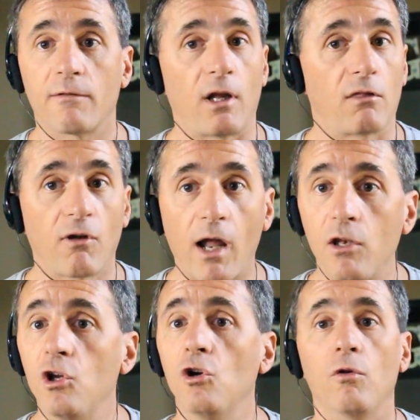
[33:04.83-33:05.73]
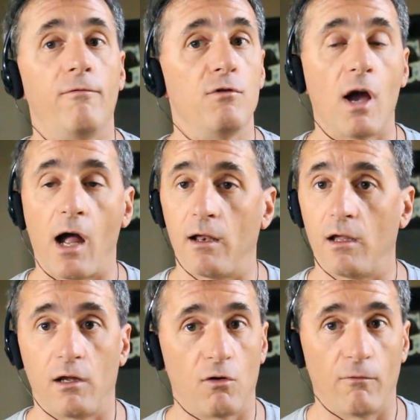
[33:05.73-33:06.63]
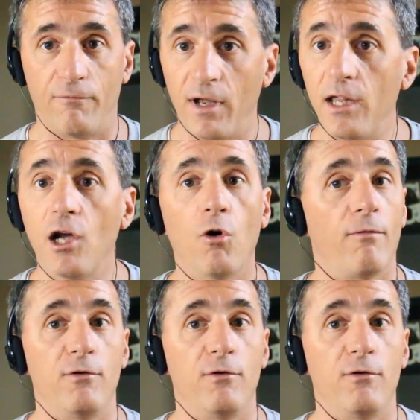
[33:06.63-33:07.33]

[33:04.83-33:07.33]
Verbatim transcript: if they threaten you, if you got, you know, video,